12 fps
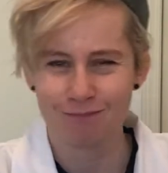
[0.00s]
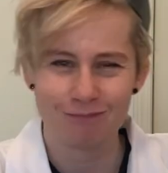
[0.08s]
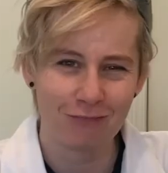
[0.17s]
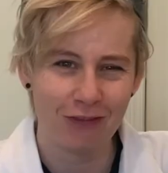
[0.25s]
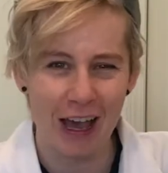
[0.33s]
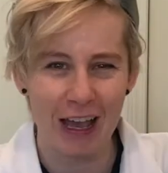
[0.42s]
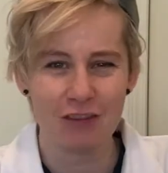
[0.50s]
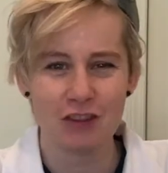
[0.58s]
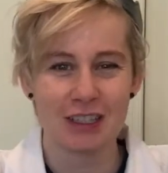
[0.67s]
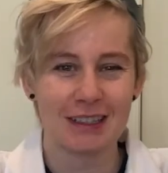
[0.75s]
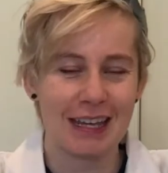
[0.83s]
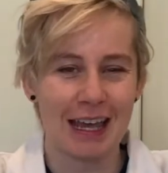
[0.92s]
5
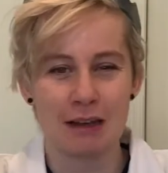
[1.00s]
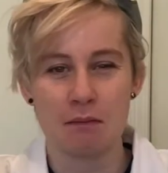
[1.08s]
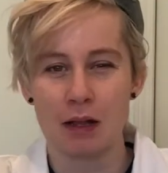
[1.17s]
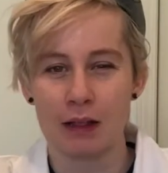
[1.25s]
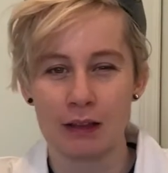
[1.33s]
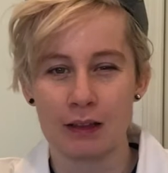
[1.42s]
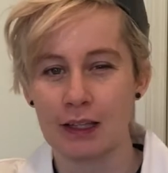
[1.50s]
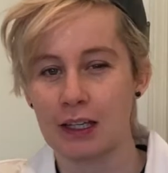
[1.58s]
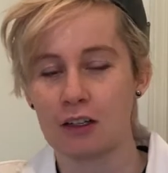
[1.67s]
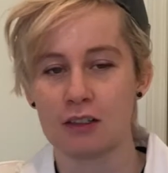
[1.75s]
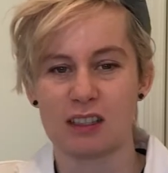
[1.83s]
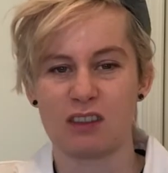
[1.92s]
to 10
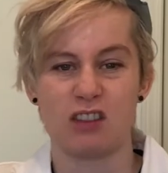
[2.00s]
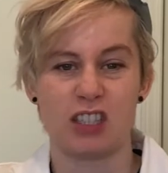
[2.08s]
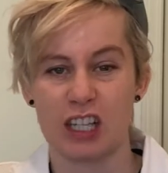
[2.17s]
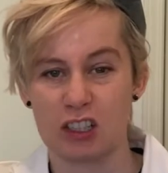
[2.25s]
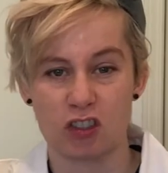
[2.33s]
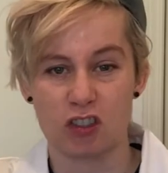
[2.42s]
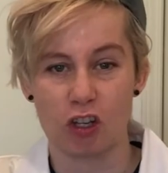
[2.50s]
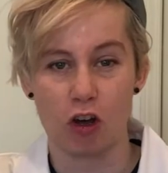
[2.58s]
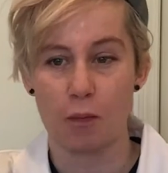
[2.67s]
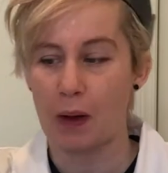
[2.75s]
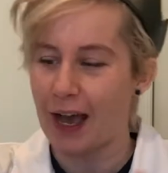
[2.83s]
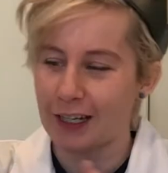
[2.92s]
milliliters of dish
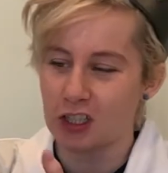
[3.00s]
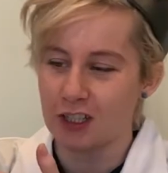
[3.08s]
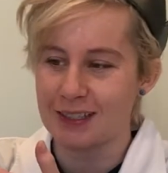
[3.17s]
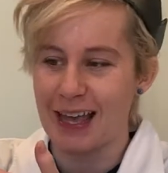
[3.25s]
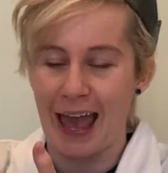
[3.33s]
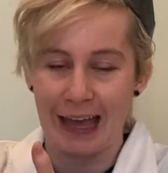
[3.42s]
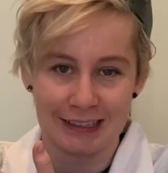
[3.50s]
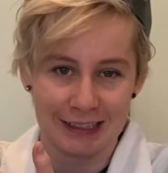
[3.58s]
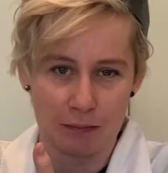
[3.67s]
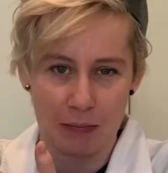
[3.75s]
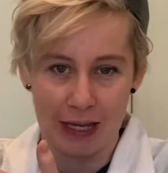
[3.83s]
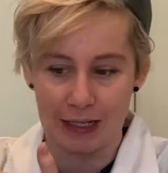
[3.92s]
soap, I just
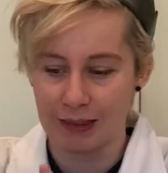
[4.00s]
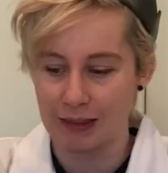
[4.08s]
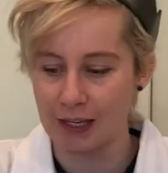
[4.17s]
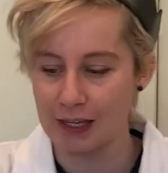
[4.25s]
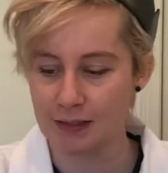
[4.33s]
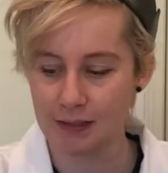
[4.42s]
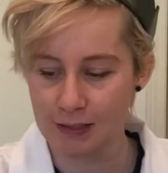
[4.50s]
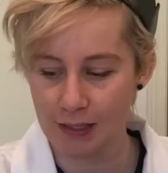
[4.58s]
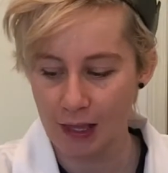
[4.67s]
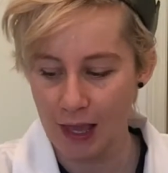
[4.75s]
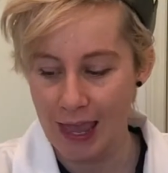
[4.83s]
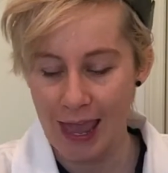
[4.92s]
estimated this,
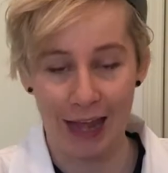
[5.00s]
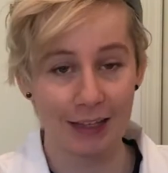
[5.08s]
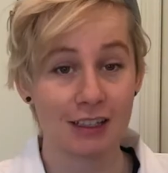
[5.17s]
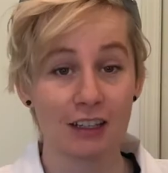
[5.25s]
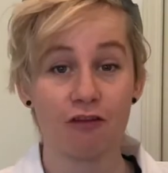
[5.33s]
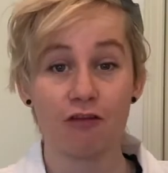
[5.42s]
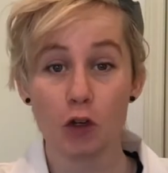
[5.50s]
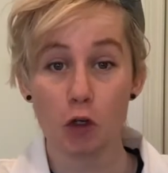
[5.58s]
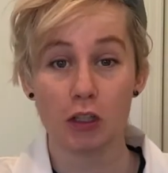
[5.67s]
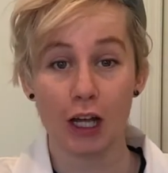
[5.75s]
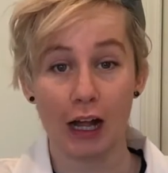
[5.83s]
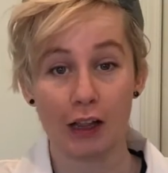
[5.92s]
and some
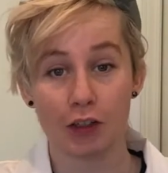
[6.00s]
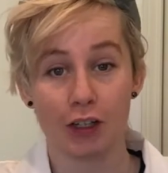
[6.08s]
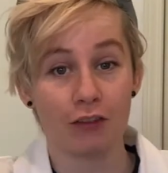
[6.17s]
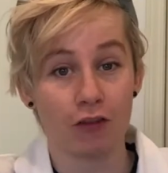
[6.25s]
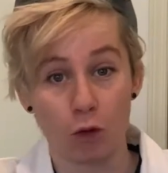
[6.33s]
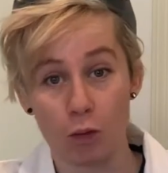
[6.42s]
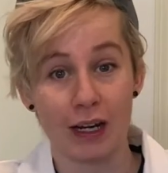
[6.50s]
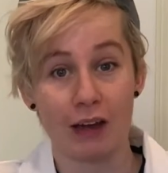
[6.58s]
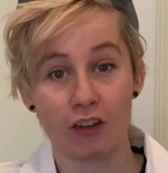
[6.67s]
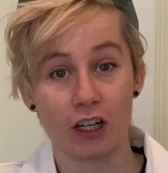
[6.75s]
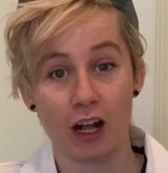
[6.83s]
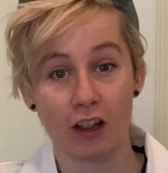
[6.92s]
food coloring for
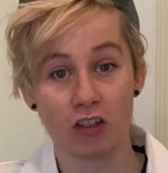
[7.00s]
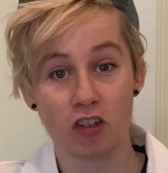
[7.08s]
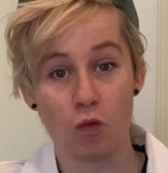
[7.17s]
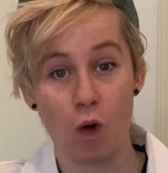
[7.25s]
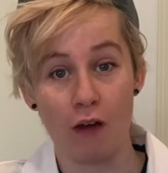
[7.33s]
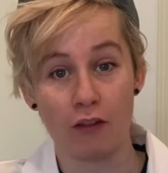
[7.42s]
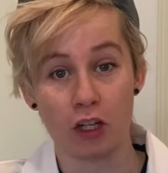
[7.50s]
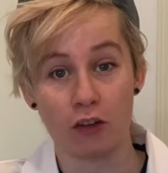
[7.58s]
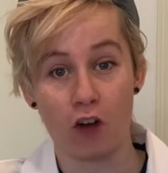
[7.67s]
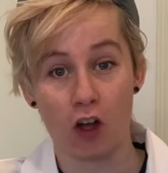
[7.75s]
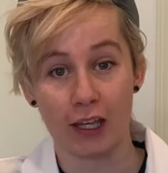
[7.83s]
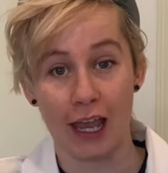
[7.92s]
whatever color you want your
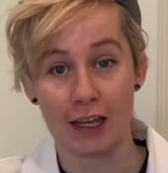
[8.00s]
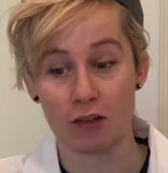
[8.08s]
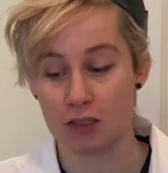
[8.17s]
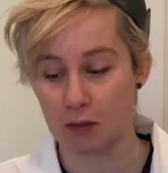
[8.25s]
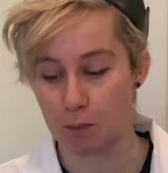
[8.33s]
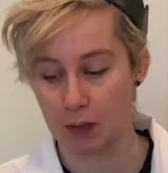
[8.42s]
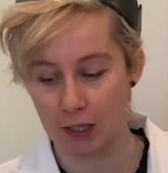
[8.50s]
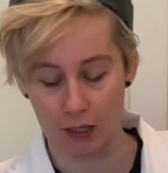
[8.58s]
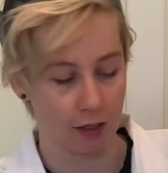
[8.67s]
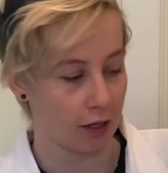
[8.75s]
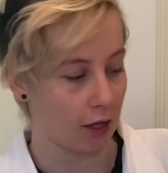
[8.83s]
volcano to be.